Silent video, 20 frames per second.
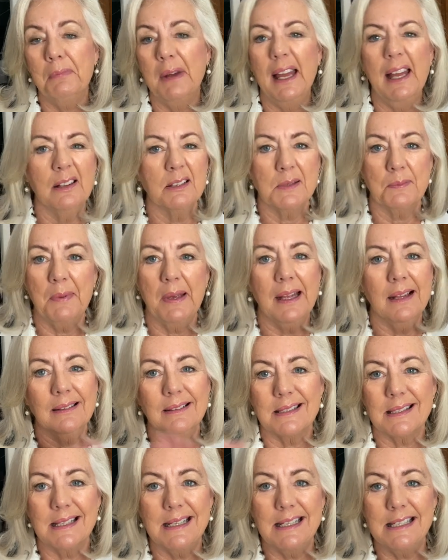Hell's
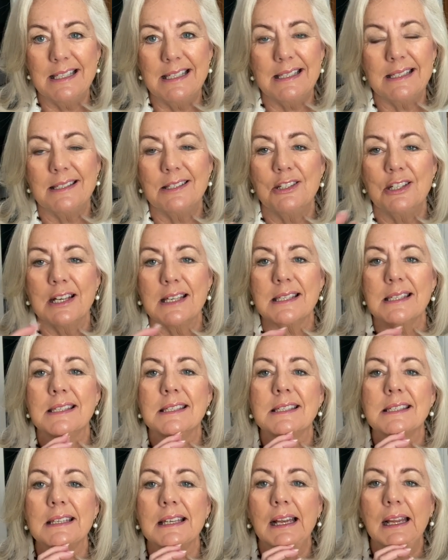Bells is
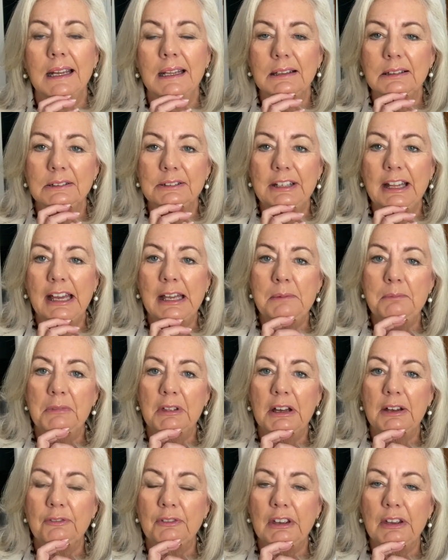just a little name
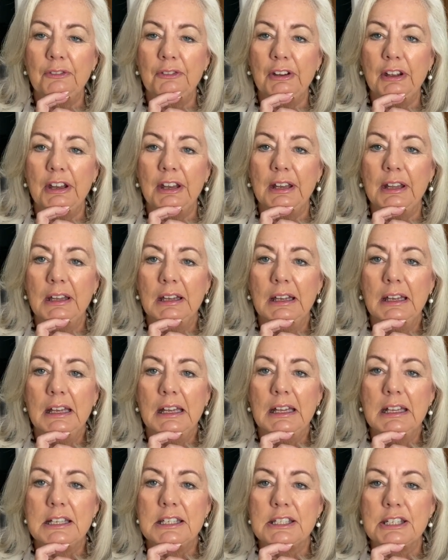that I've given
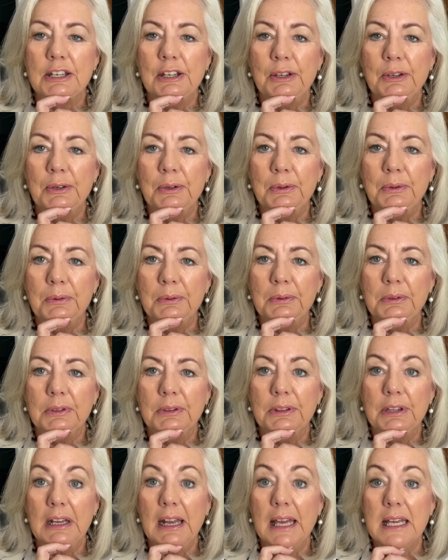to
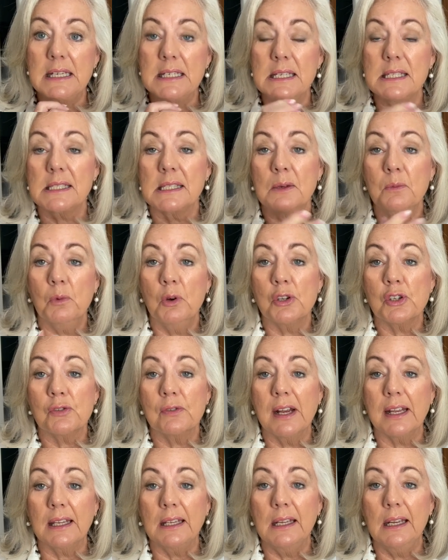the ladies that watch
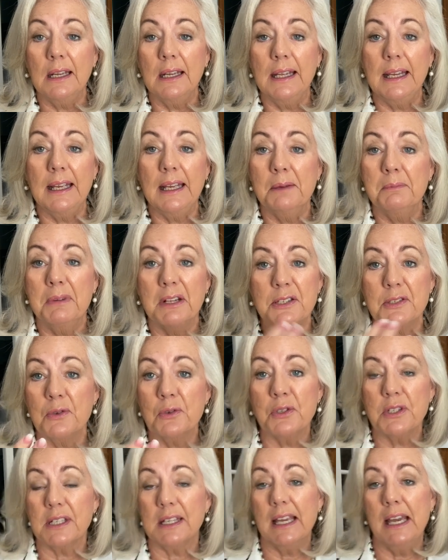regularly. My
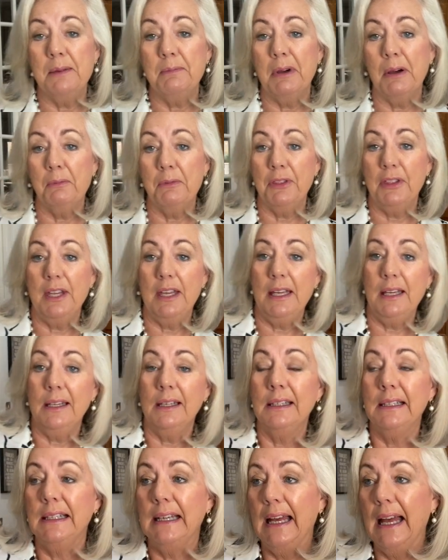daughter came up with it
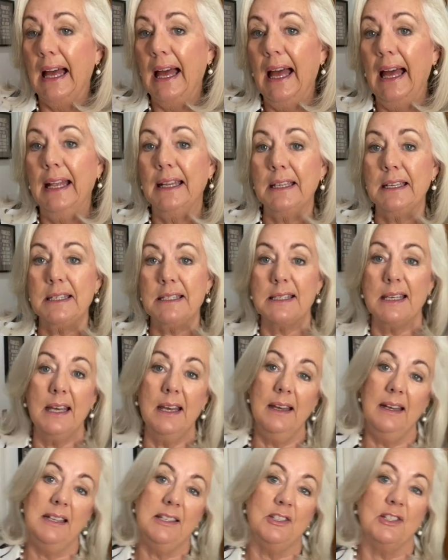and
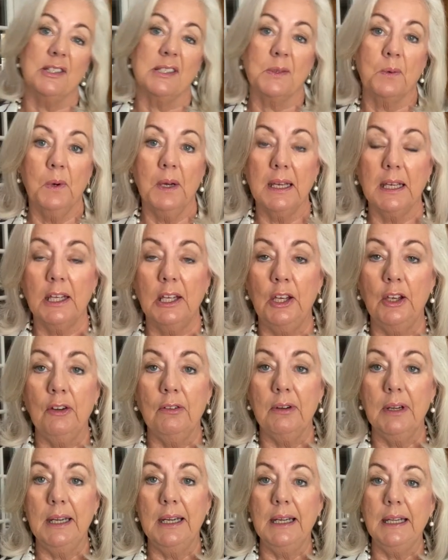it's just quite cute,
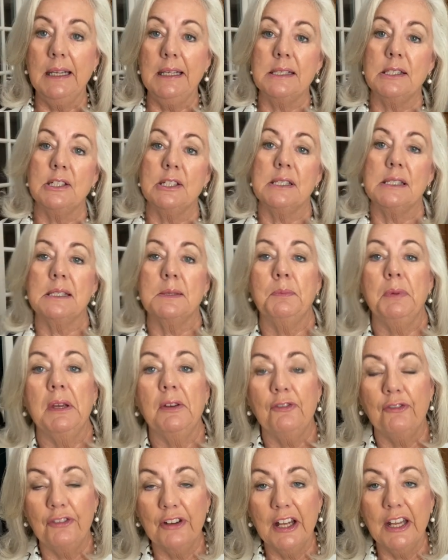really. It's just a bit
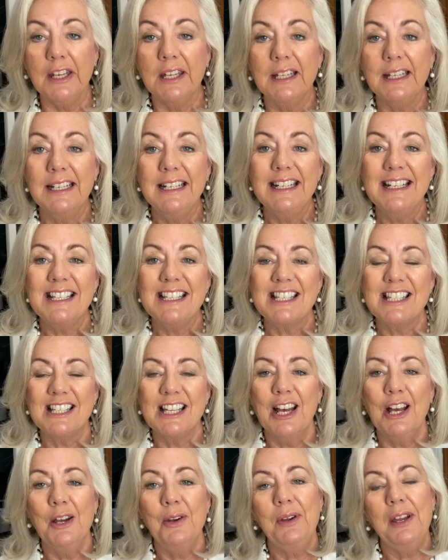of fun.
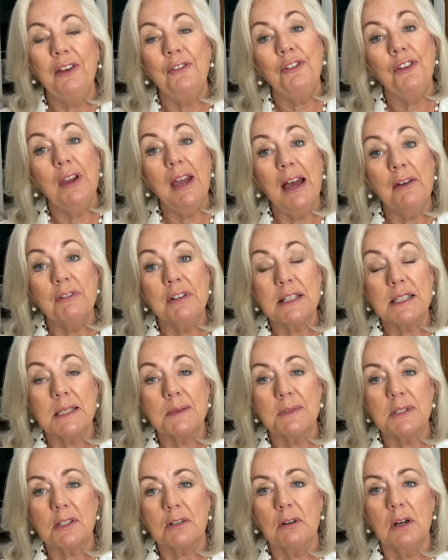So if you haven't
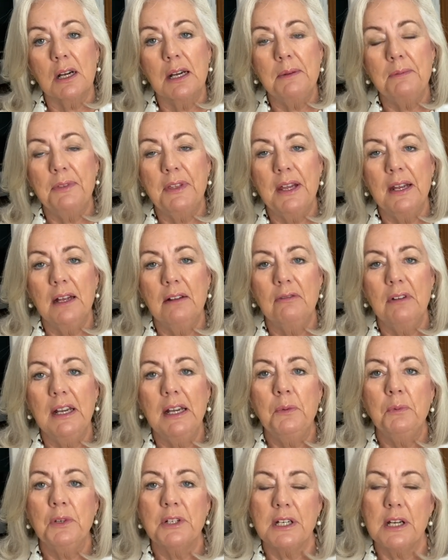subscribed, then I
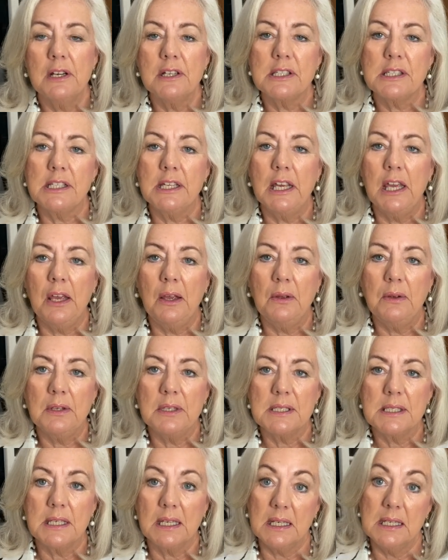really would ask you
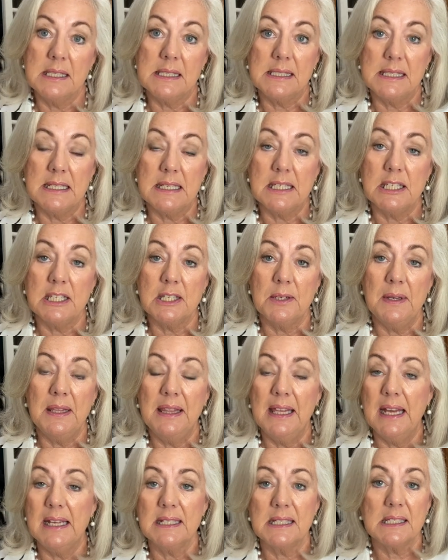to consider doing
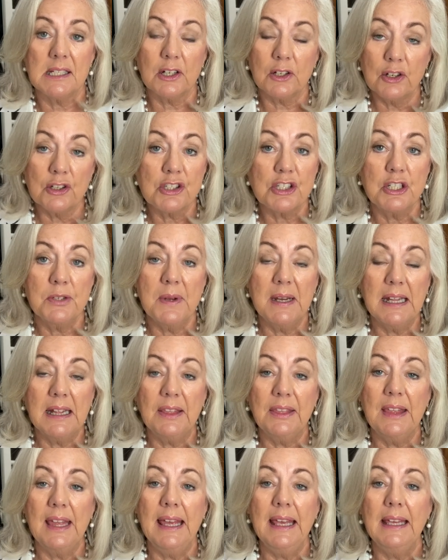that. It doesn't cost you
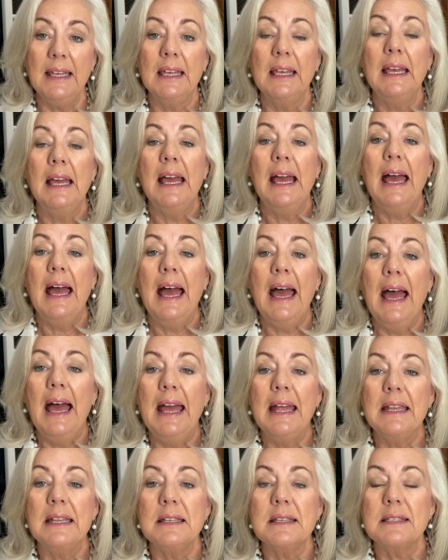anything.
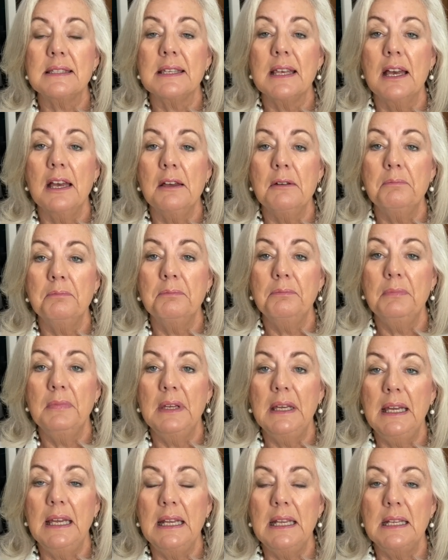And
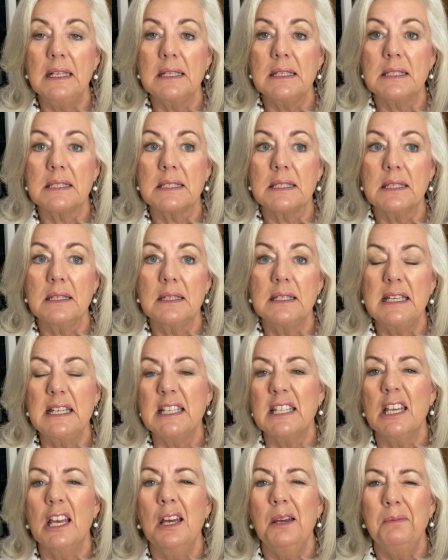it
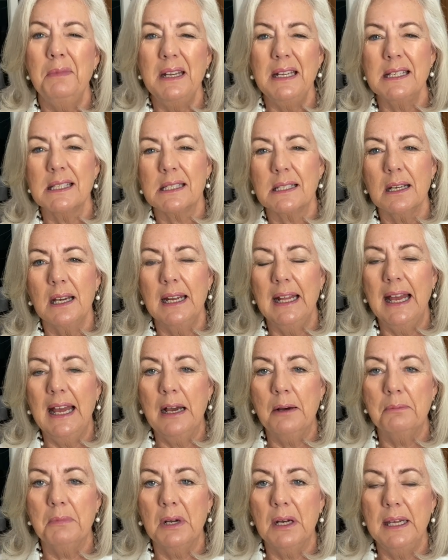determines kind of
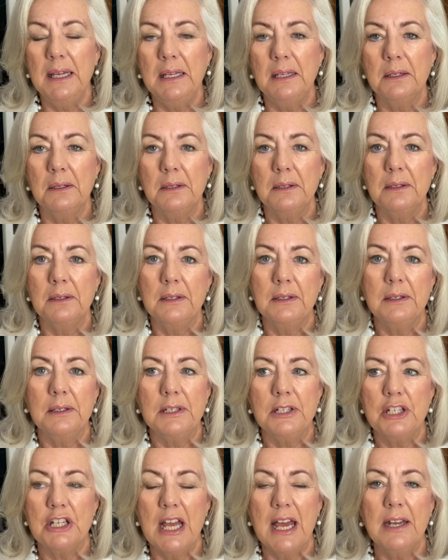how my
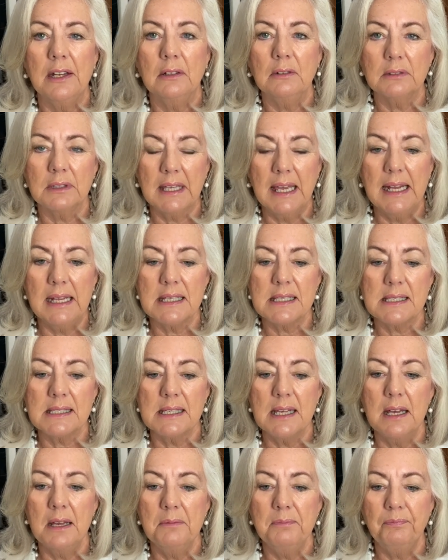channel gets
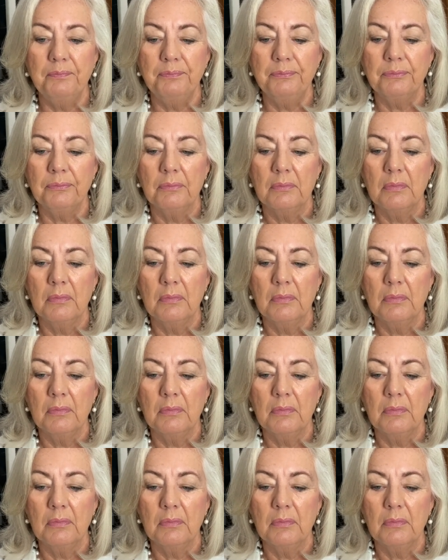kind